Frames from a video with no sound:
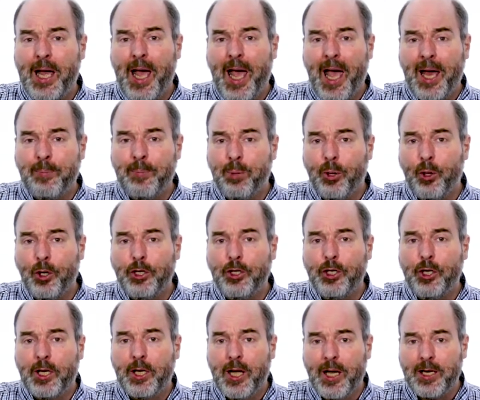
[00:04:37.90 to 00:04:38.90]
and put
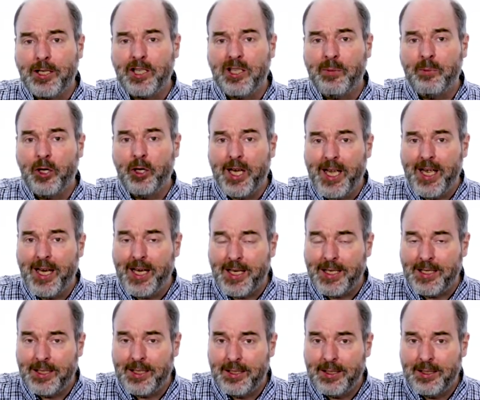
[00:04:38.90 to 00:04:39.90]
your customer in
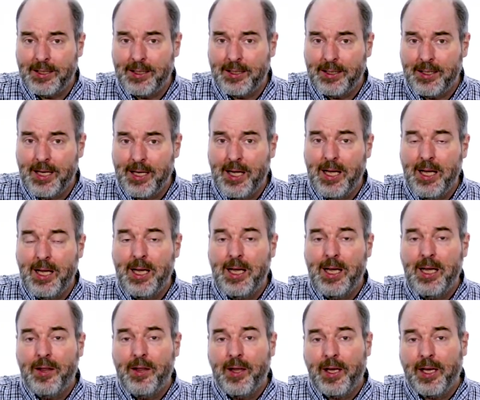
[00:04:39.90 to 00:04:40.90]
it.
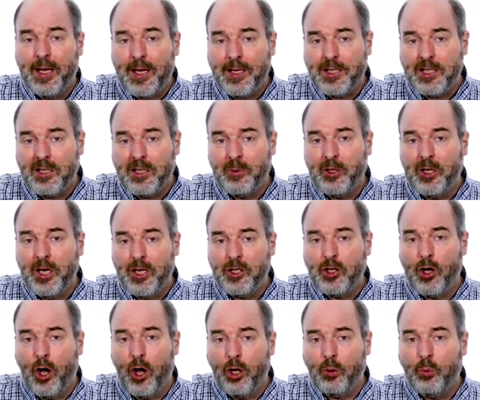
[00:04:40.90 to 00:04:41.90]
The customer is
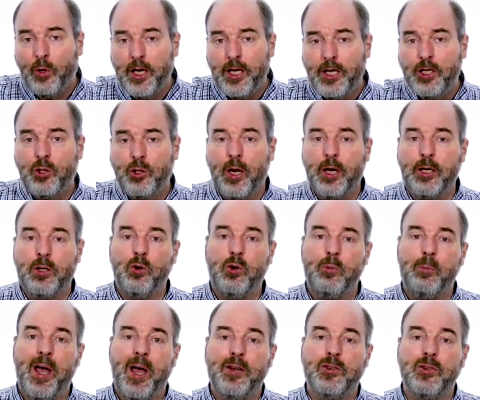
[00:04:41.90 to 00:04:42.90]
already trying to
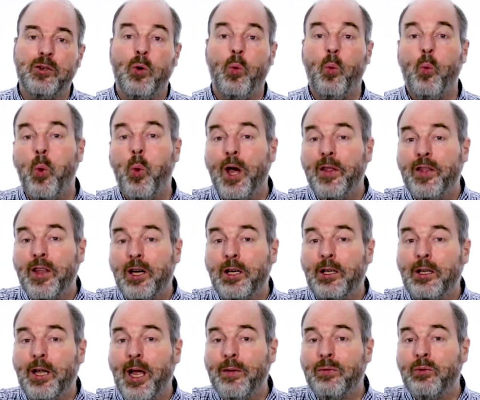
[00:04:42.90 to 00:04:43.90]
imagine what their
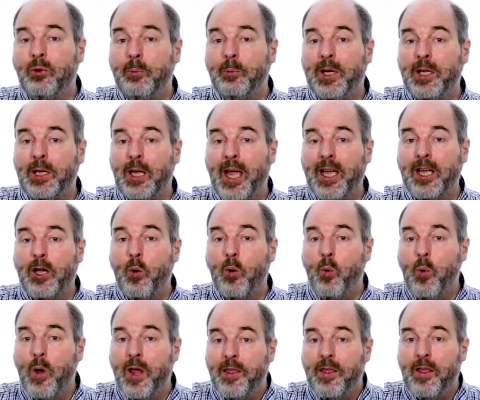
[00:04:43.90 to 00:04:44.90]
life will be like
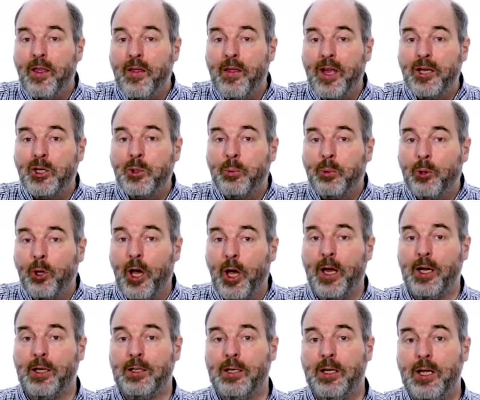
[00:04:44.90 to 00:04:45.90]
with this
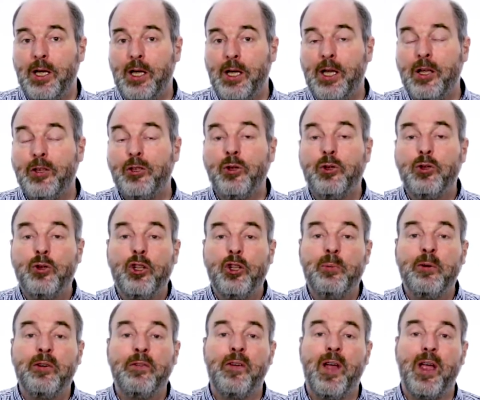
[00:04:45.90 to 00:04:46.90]
product. So do them
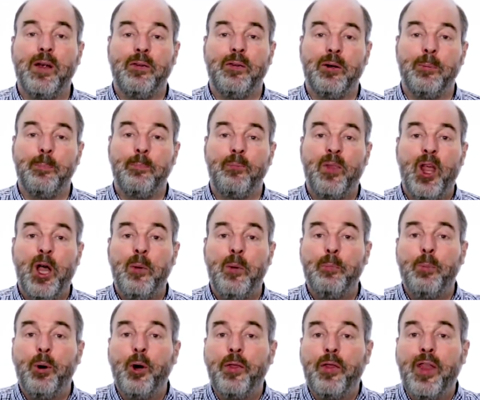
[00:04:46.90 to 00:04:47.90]
a favor.
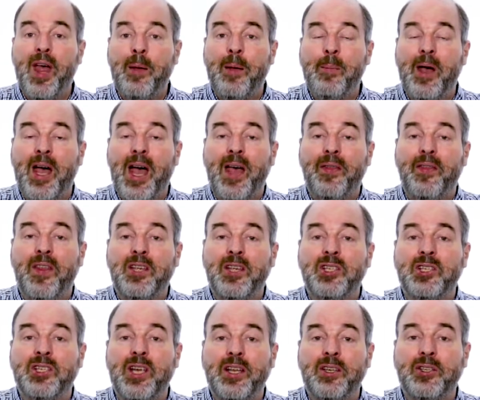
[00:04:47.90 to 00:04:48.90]
Put them at the
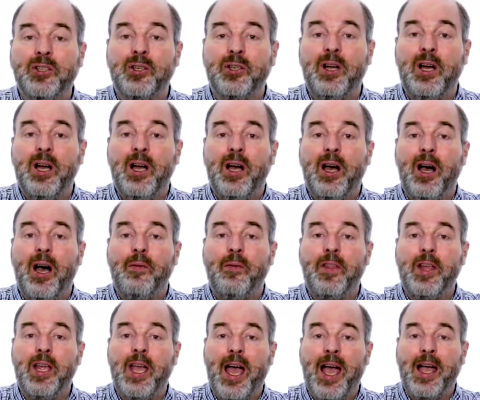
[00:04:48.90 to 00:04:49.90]
center of
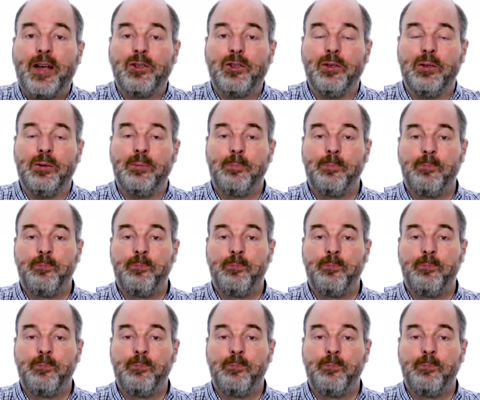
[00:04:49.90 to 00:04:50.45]
the action.